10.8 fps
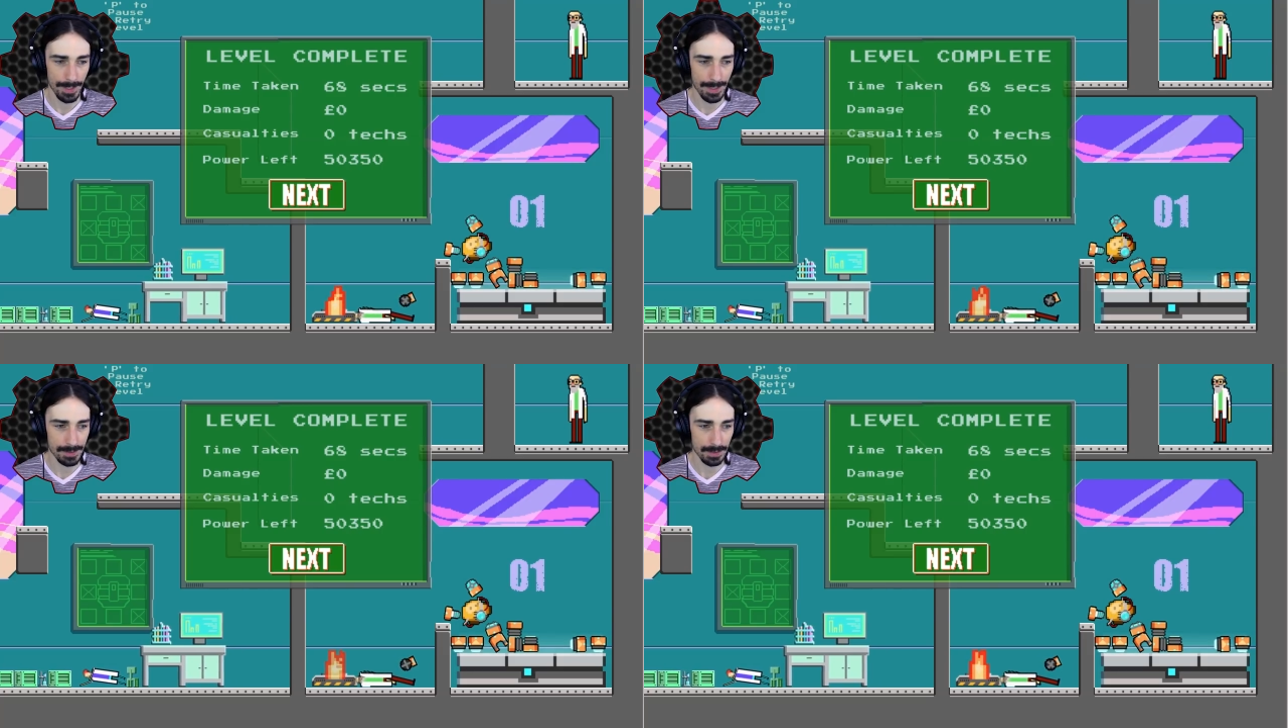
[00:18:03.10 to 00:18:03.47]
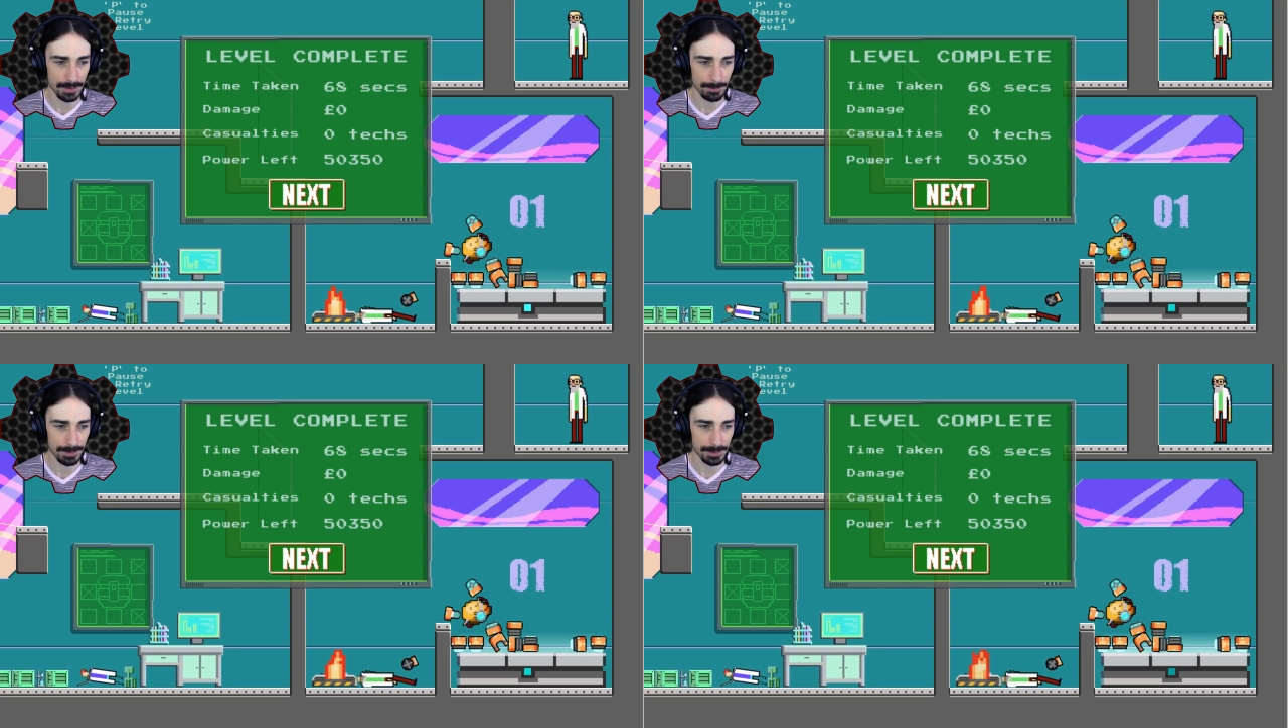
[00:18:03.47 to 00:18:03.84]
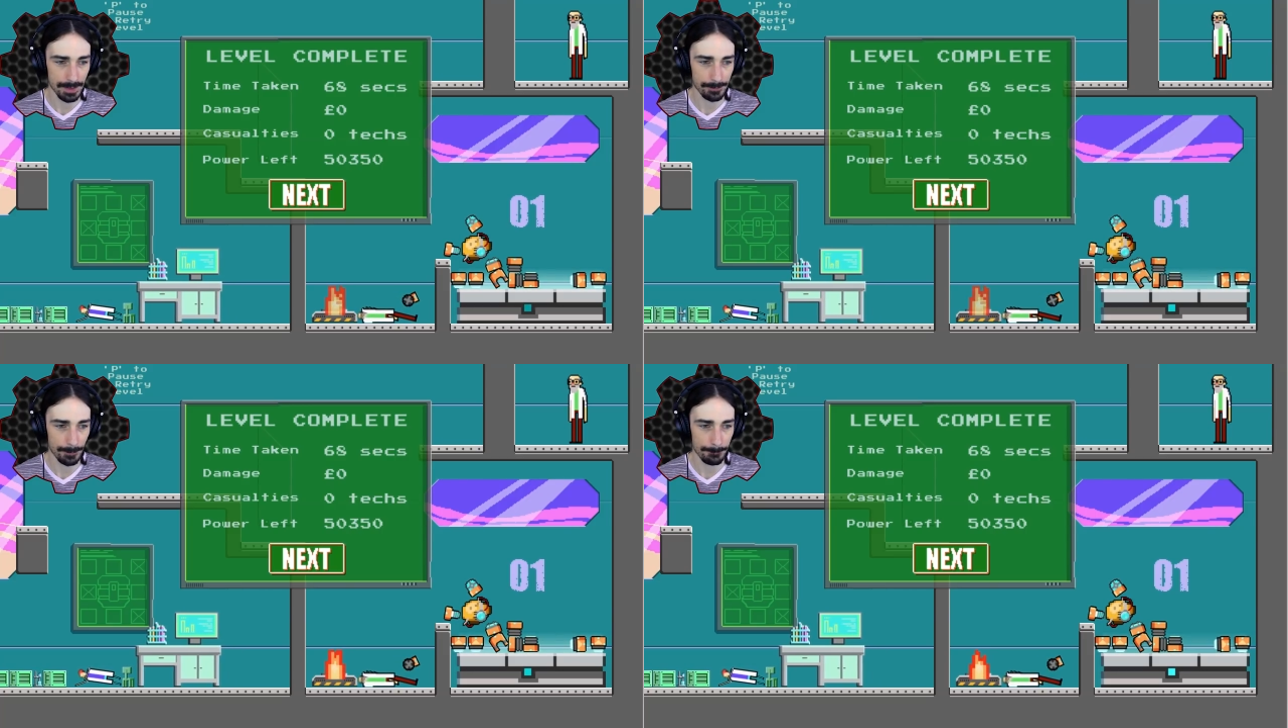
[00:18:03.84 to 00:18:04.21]
I accidentally beat the
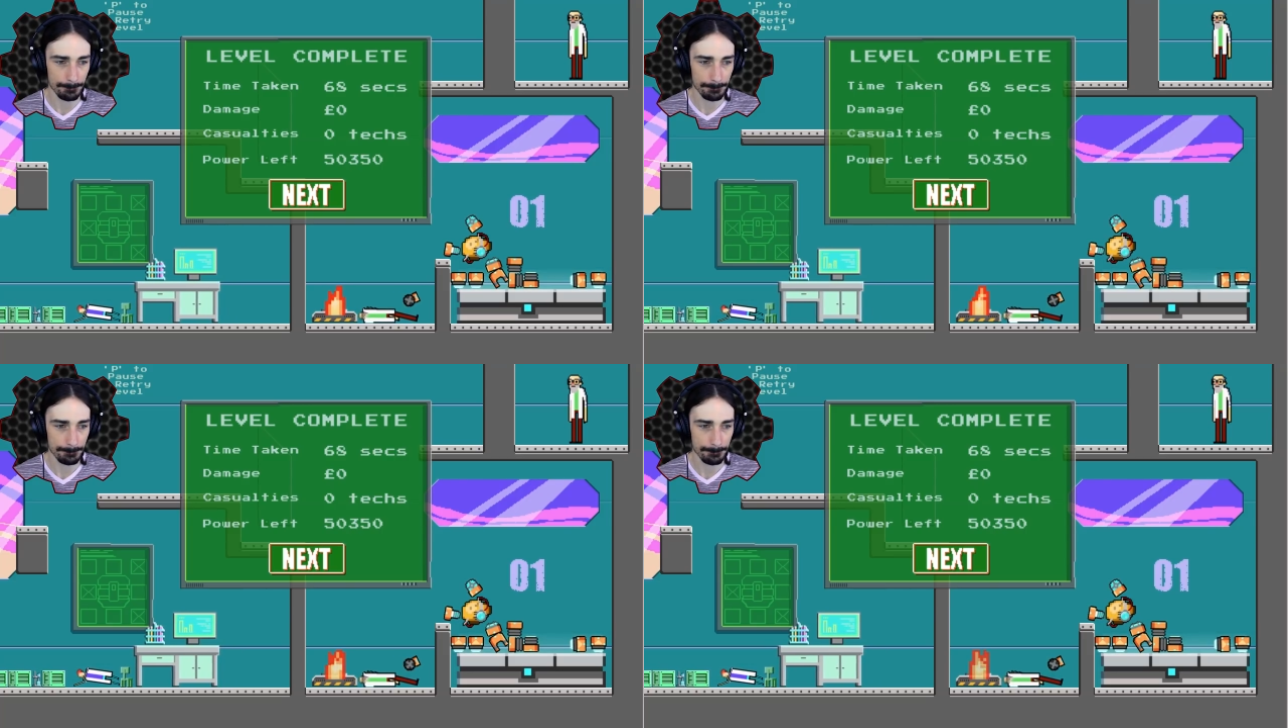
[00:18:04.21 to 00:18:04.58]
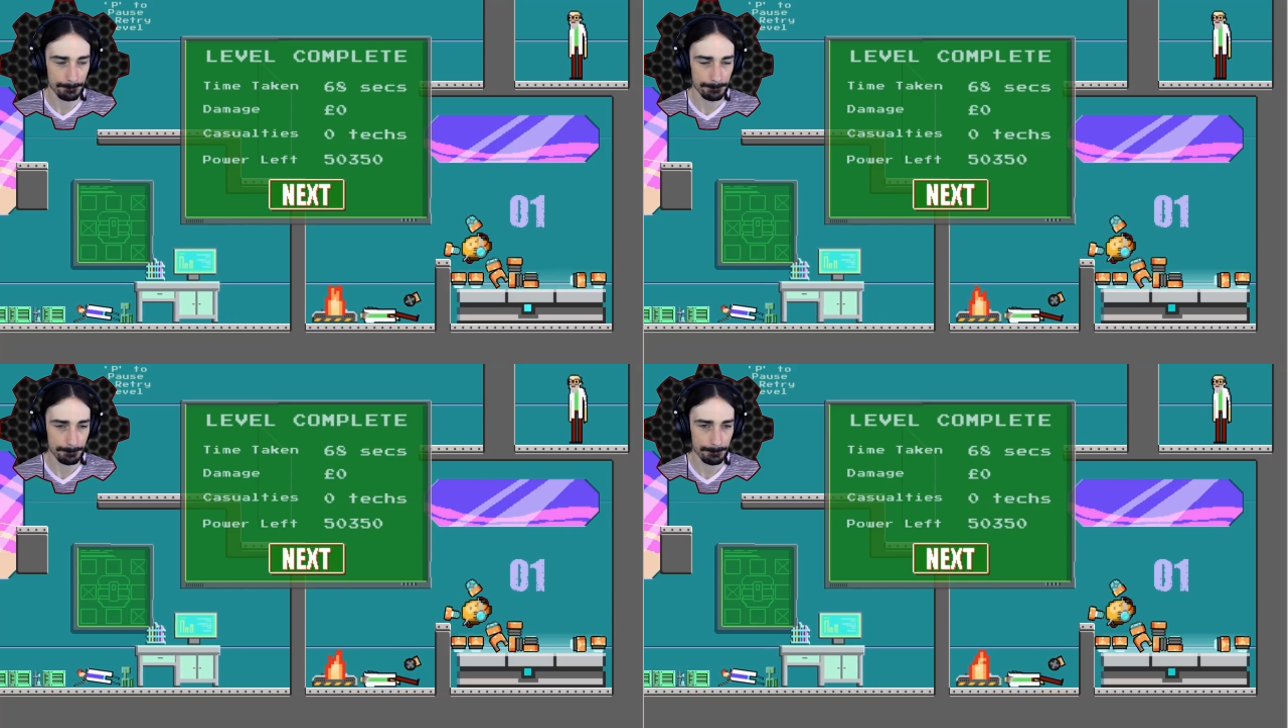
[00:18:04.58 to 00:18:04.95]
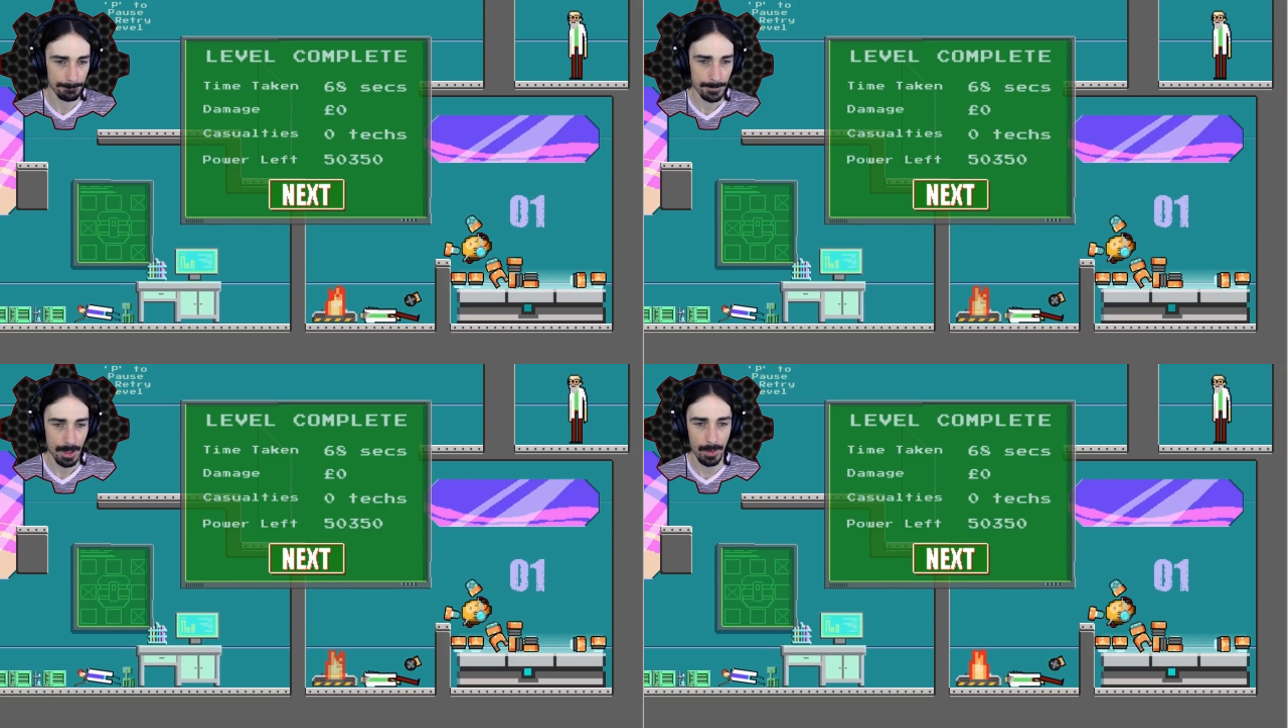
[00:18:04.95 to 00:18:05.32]
level.
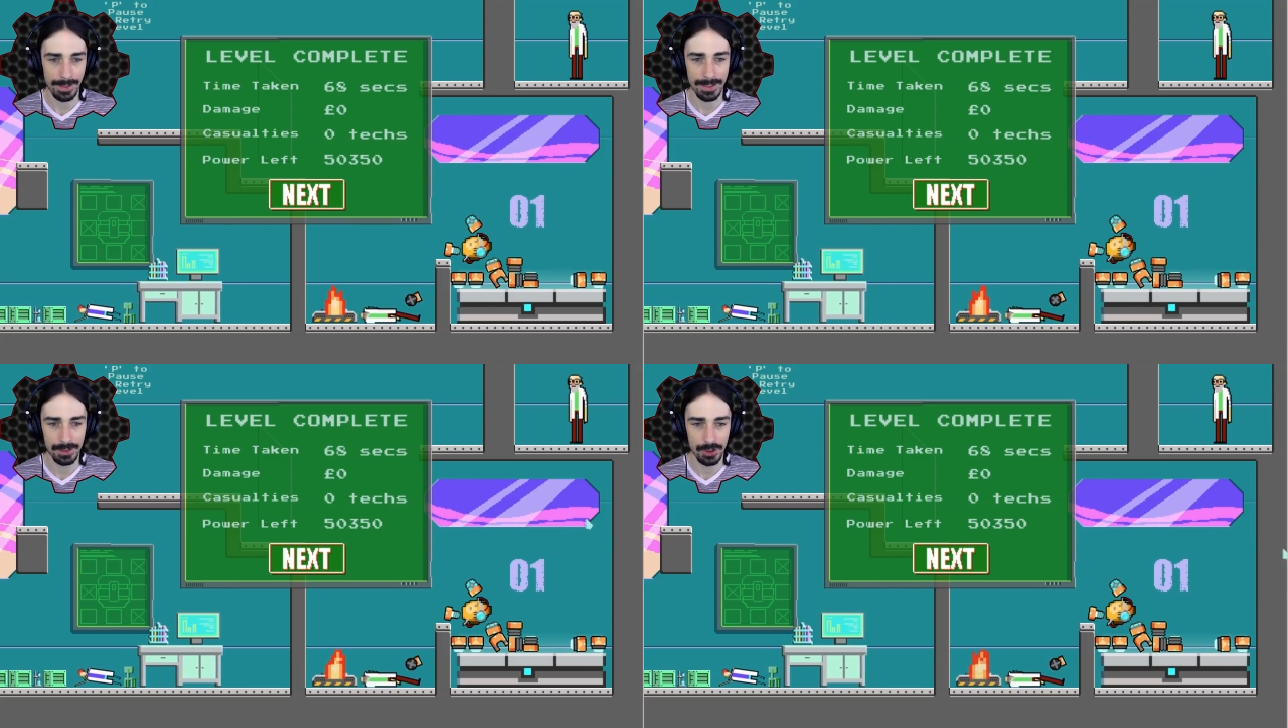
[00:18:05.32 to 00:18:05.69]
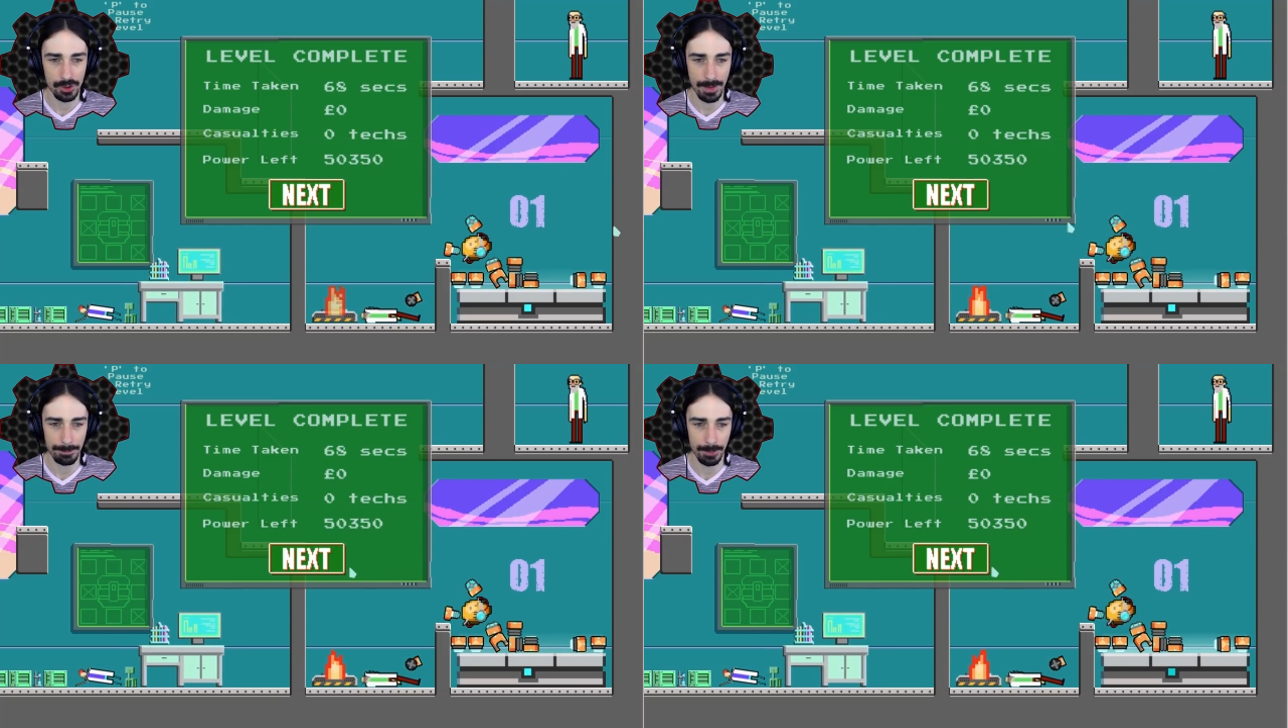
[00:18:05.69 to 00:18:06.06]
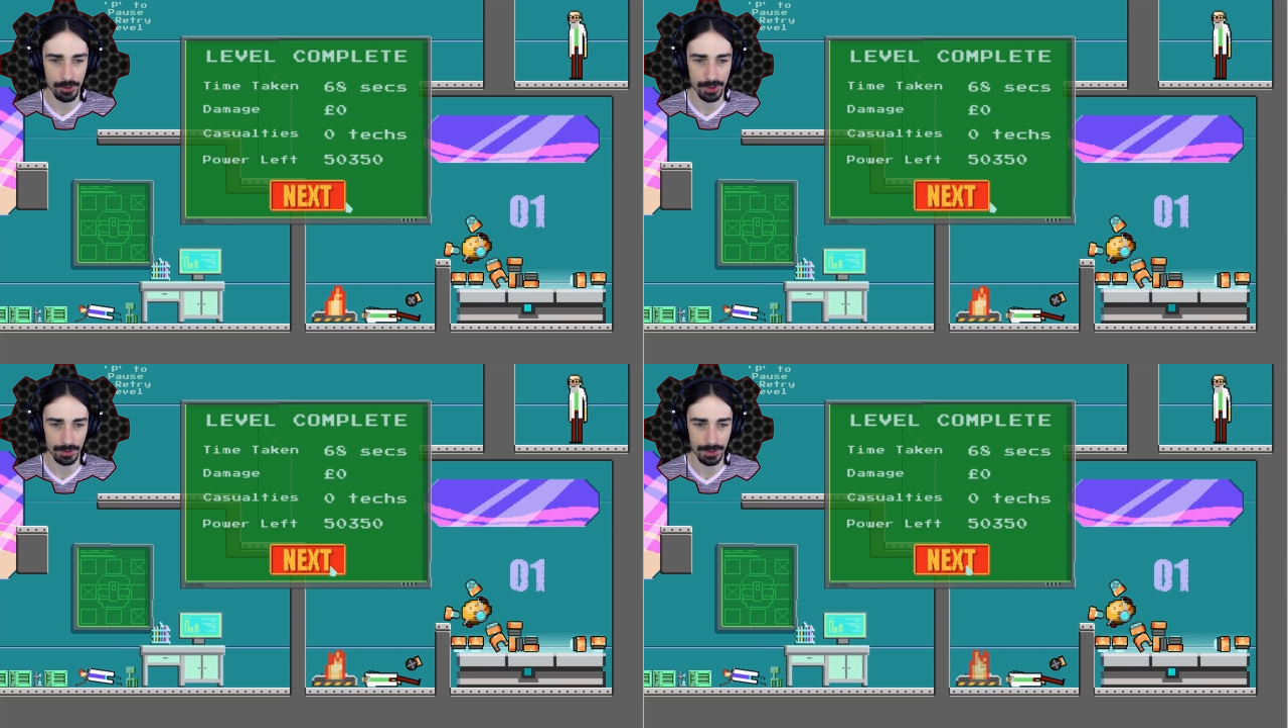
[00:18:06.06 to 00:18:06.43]
Oh, I didn't get to use my
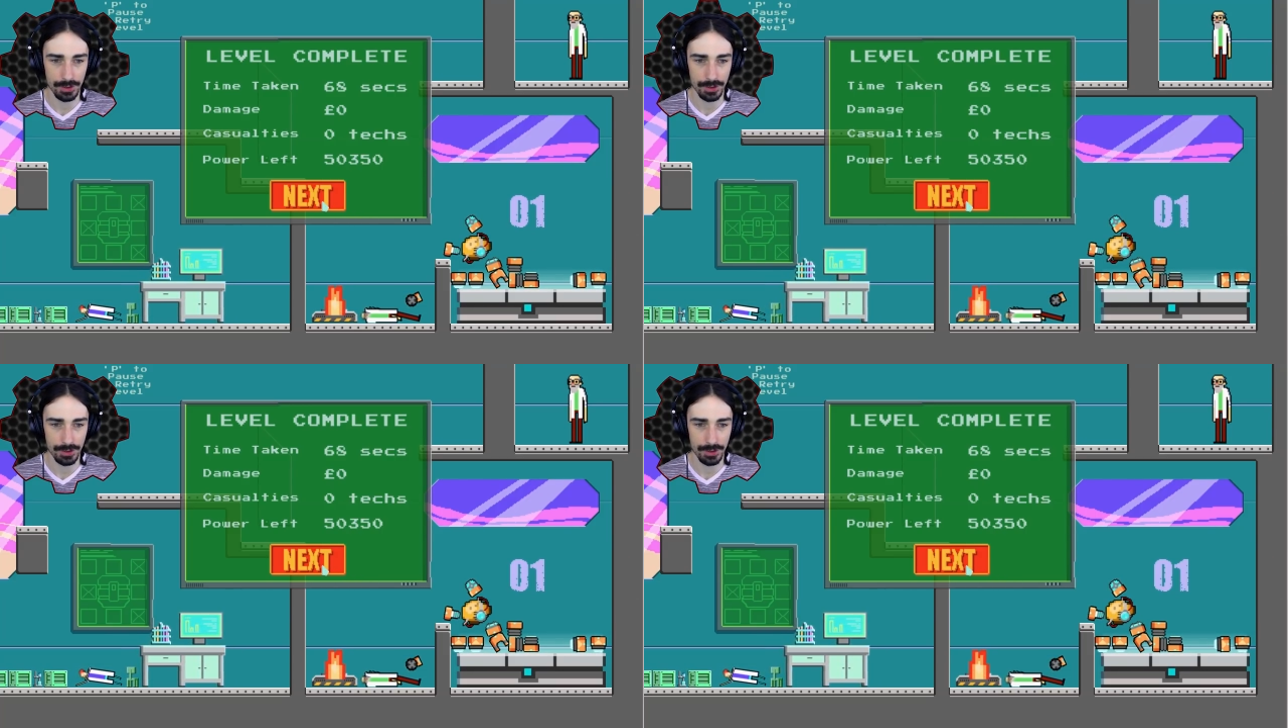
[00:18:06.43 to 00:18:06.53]
booster.